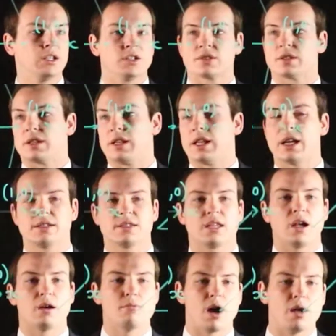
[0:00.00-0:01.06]
So the last
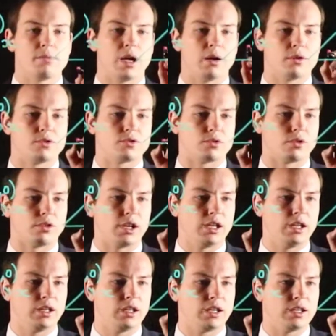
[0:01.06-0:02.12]
thing I might be able to draw
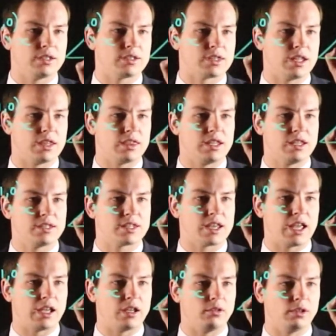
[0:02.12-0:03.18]
in is that this
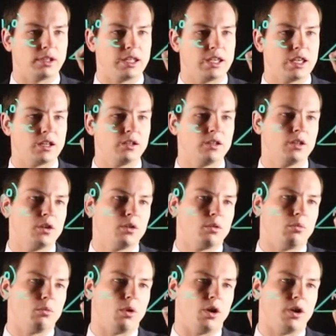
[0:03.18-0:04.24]
angle here
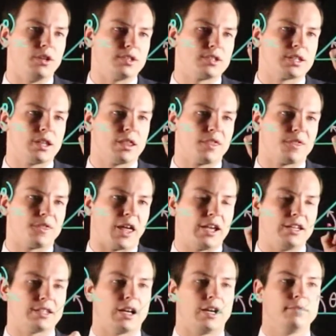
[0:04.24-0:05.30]
was
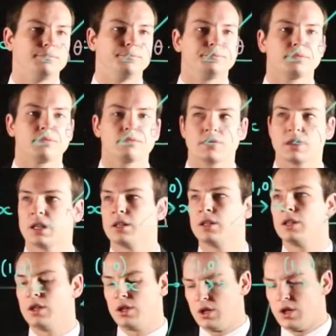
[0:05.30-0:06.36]
theta.
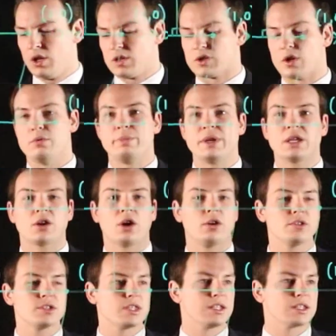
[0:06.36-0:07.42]
So
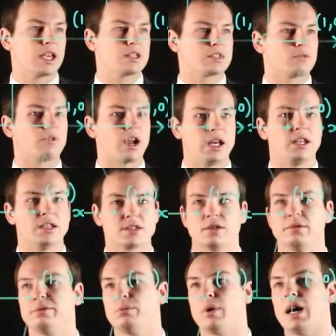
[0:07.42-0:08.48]
because this has a radius
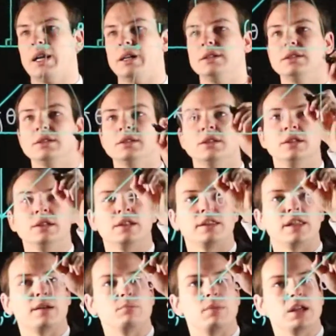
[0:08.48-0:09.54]
of 1,
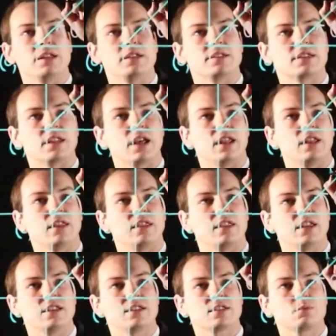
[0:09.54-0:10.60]
that means that
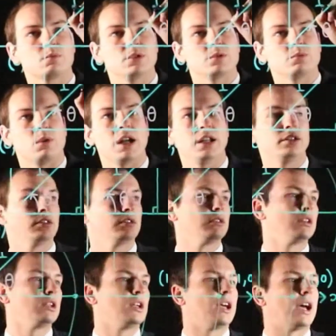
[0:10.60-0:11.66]
this was 1
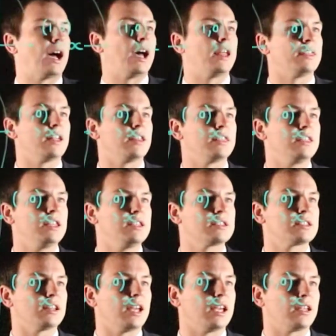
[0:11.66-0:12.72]
and that
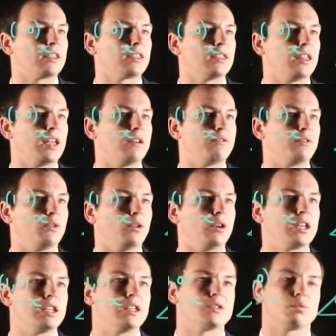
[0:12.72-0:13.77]
this length,
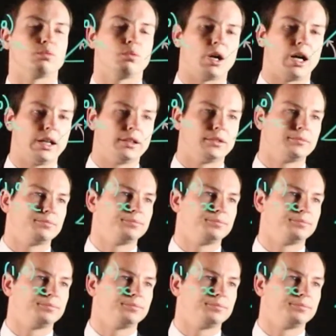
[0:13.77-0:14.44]
therefore, is 1.